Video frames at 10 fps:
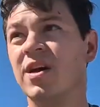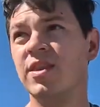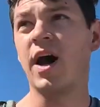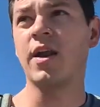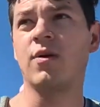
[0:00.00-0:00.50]

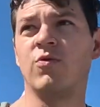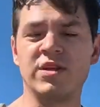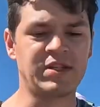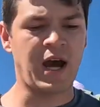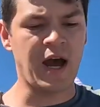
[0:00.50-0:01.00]
not at
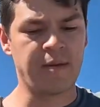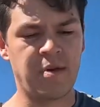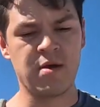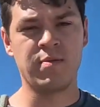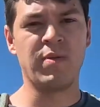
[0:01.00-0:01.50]
what time,
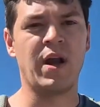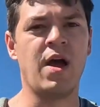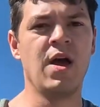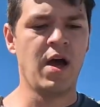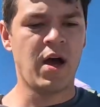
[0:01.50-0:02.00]
but
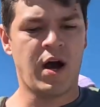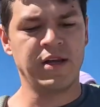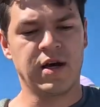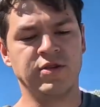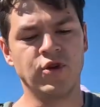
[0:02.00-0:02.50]

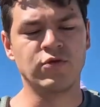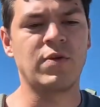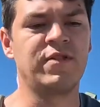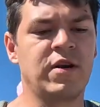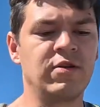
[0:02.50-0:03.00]
I know a
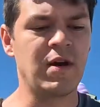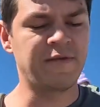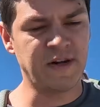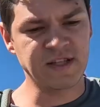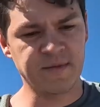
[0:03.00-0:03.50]

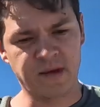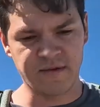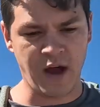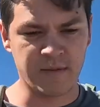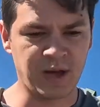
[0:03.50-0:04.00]
rough estimate of
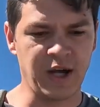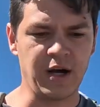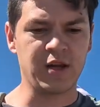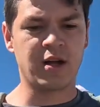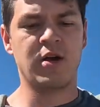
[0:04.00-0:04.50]
how many
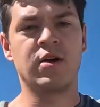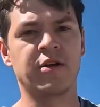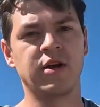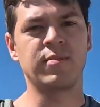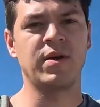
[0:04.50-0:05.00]
elk are
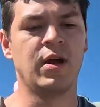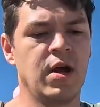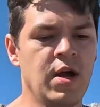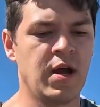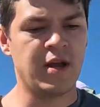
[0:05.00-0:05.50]
going to be
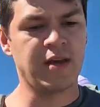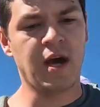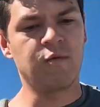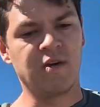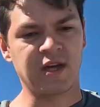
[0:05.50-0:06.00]
in
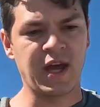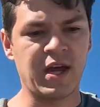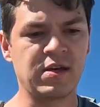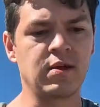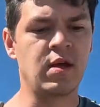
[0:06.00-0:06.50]
that one
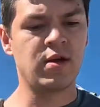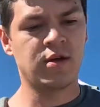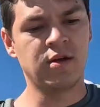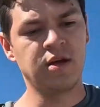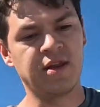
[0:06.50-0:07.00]
canyon
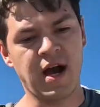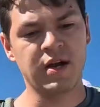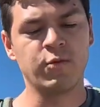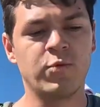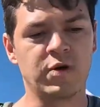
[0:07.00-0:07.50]
in that
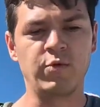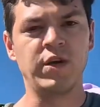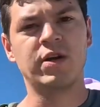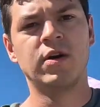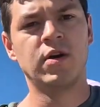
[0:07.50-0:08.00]
1
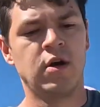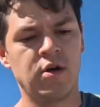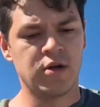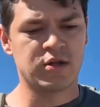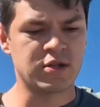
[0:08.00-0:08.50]
week.
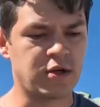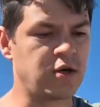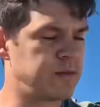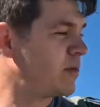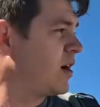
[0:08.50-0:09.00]

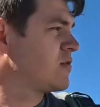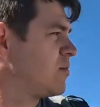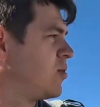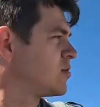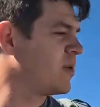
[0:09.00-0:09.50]
So, but that's
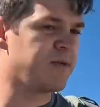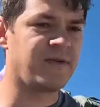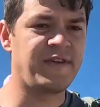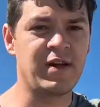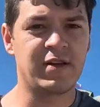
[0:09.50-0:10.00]
where most people
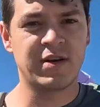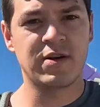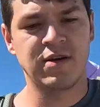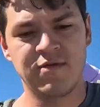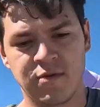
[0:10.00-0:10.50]
fail. They
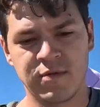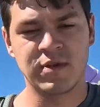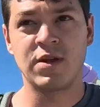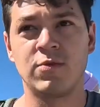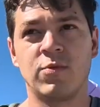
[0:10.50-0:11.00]

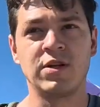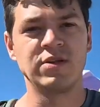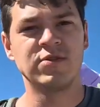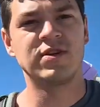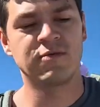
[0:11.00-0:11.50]
don't want to
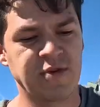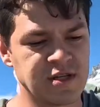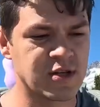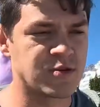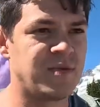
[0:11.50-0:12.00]
do the
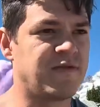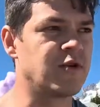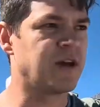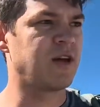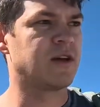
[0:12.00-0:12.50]
research
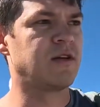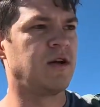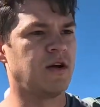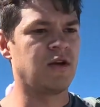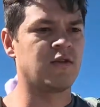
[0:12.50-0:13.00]
beforehand.
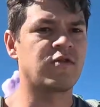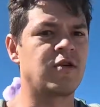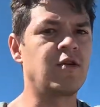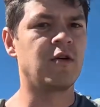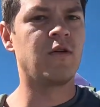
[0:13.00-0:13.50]

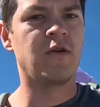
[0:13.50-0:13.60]
So